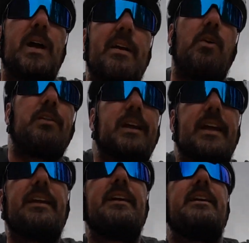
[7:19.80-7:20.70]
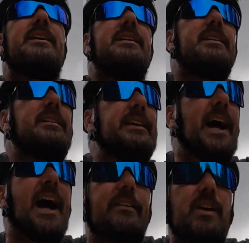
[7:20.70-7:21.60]
we're on the
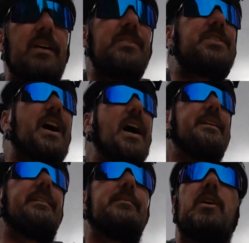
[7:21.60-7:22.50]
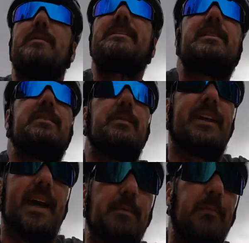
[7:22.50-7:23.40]
Aragon side at the moment.
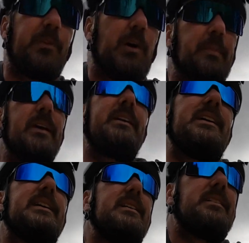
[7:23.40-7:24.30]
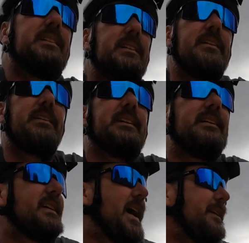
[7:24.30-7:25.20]
Came up from
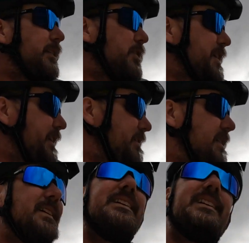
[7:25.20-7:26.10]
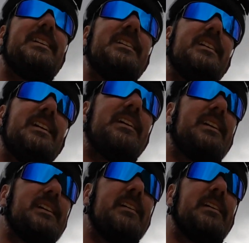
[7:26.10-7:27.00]
Catalonia
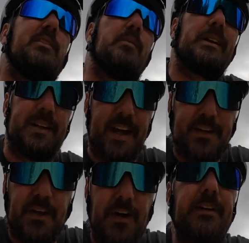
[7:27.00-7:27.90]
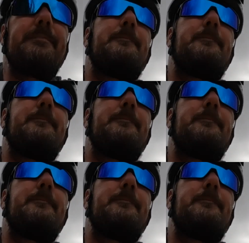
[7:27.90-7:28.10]
a couple of days ago.